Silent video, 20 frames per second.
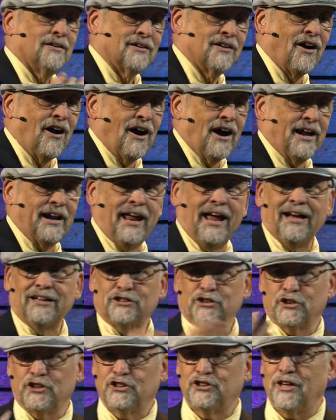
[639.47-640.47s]
God
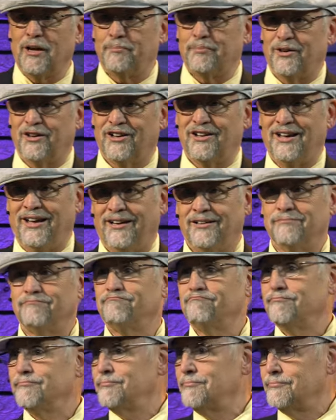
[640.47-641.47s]
as her shepherd king?
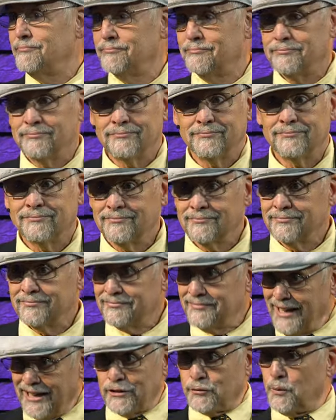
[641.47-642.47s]

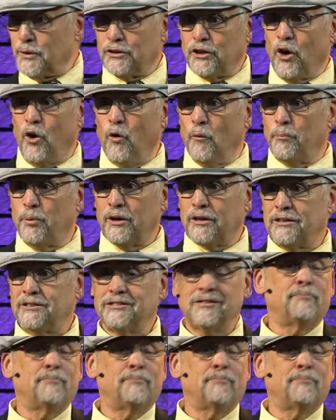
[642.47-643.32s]
That's what the whole book is